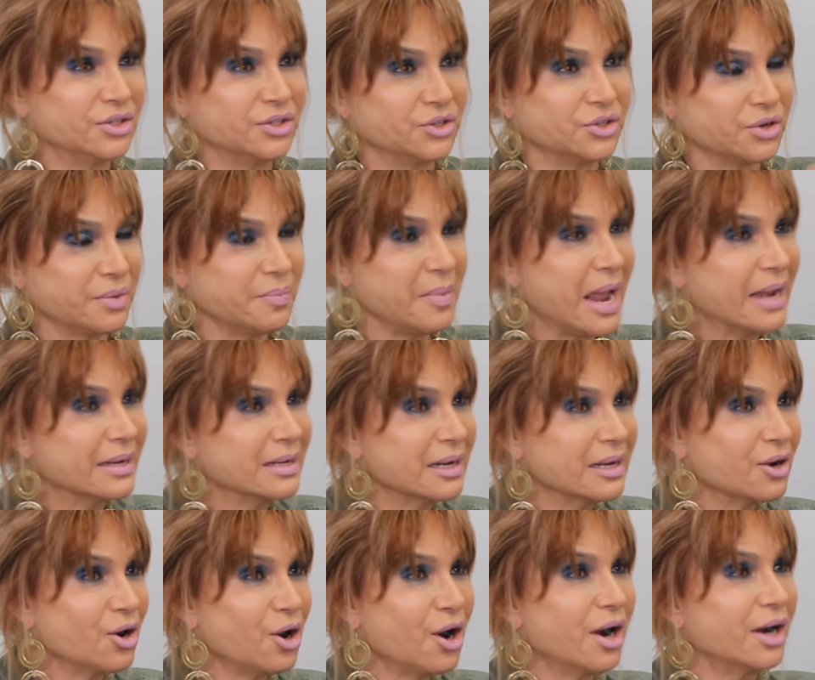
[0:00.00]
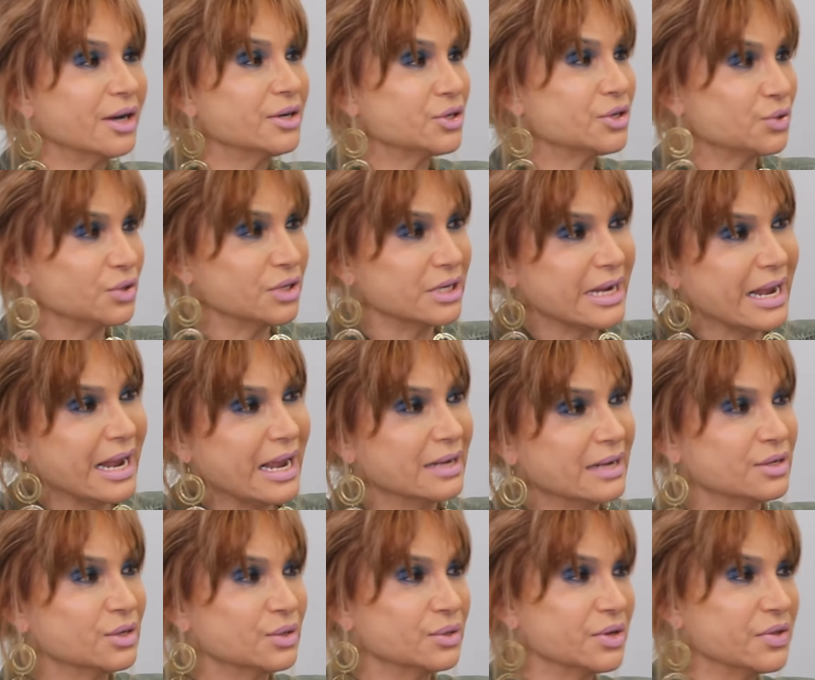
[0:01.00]
dramatic arts or
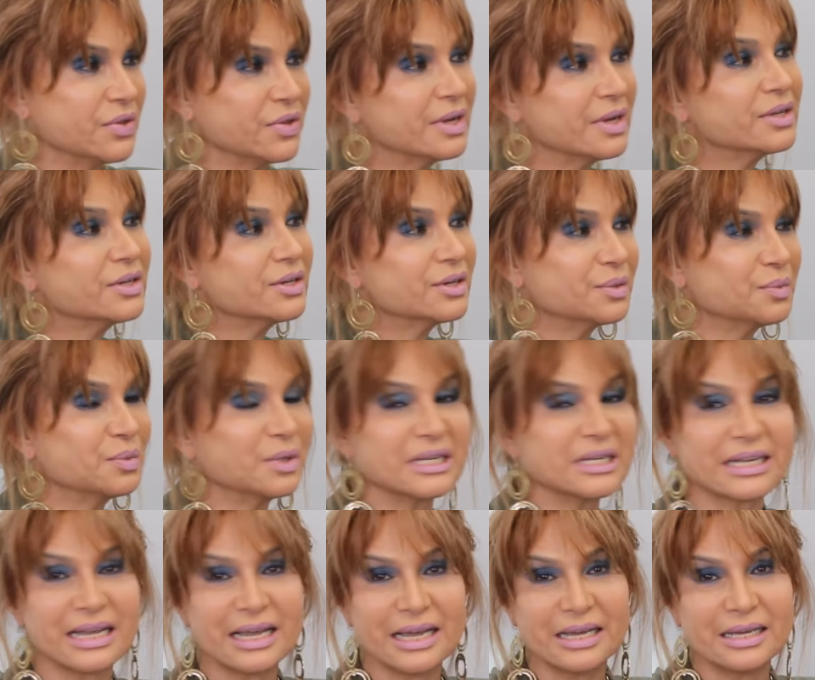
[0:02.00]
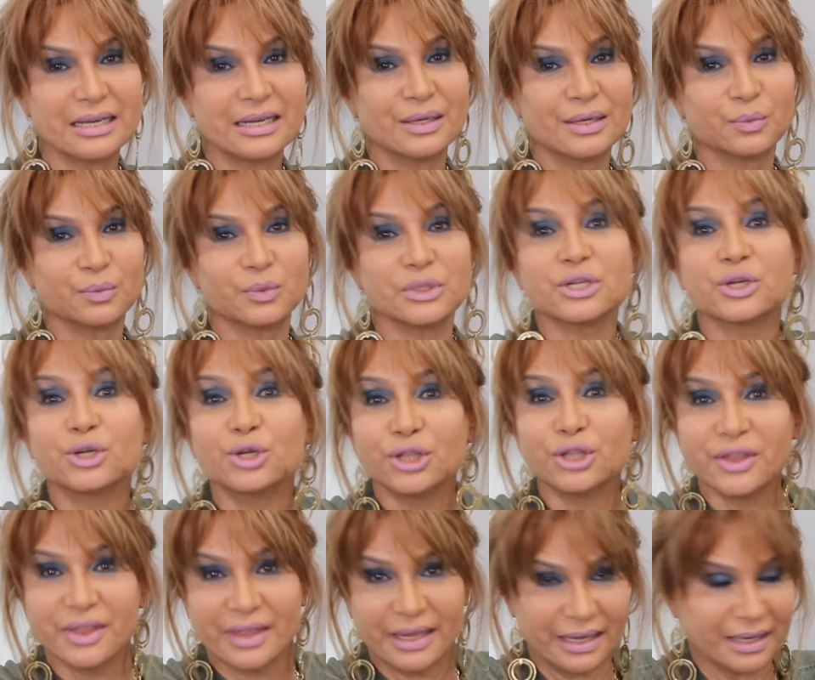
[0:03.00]
dance or theater was a was a
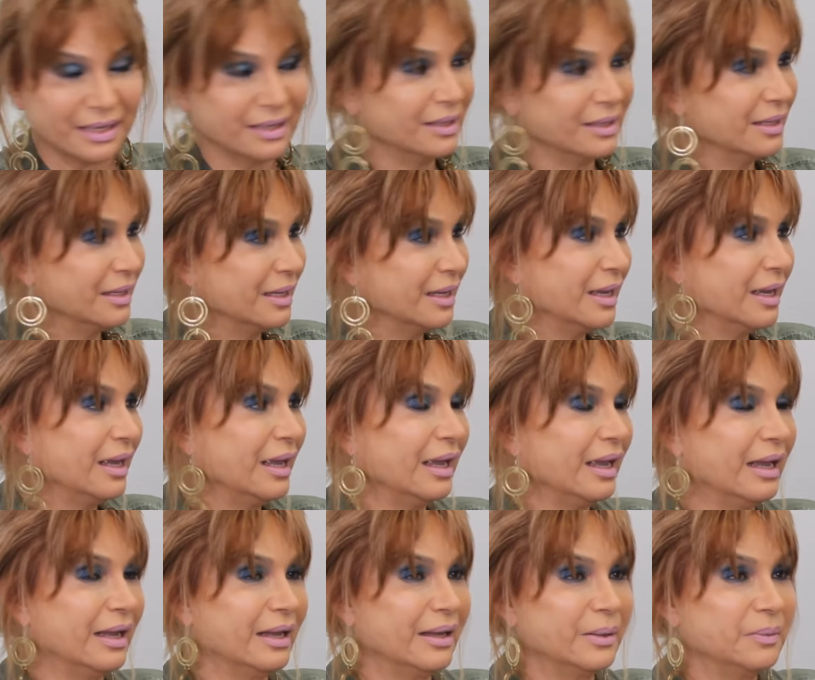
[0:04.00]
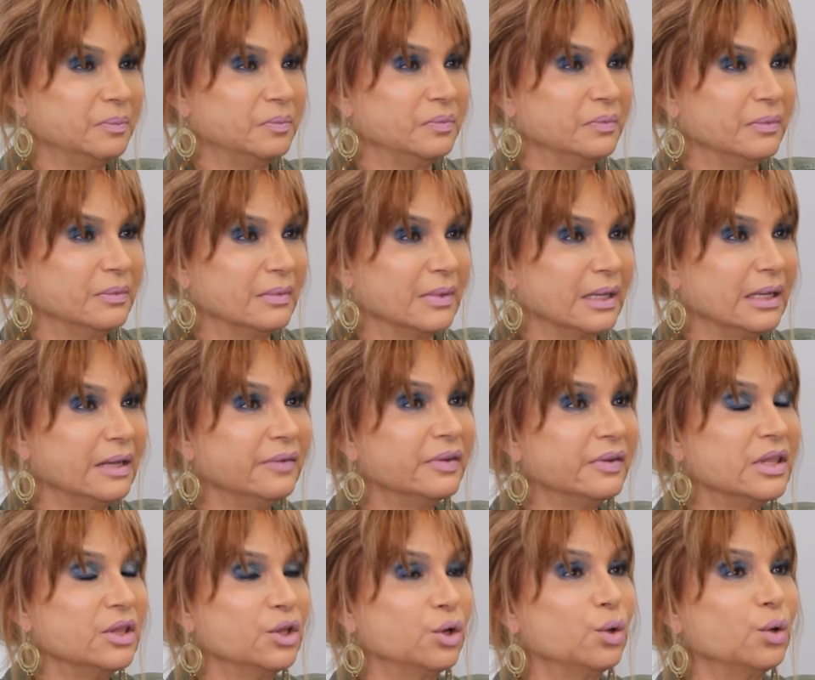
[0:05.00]
good thing,
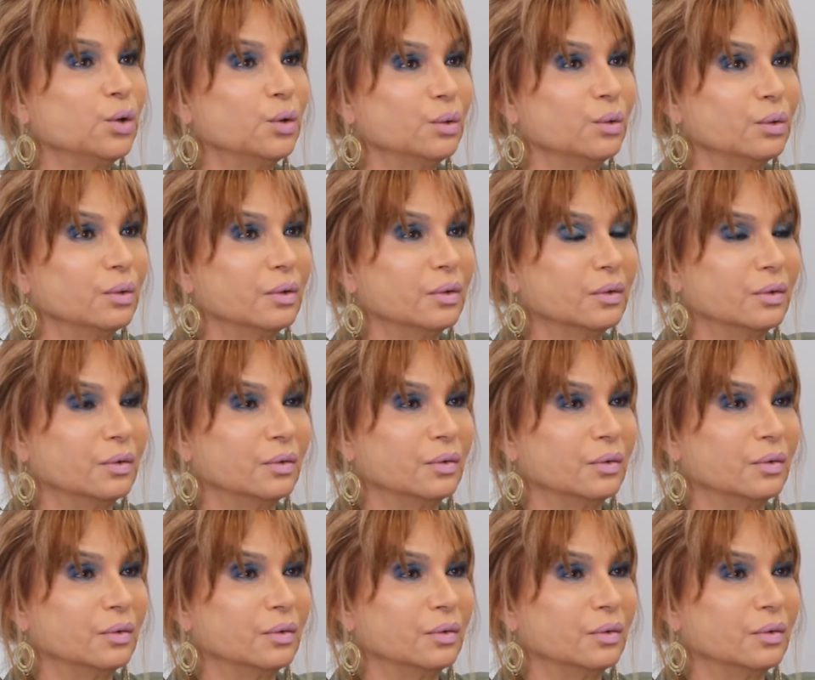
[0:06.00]
even though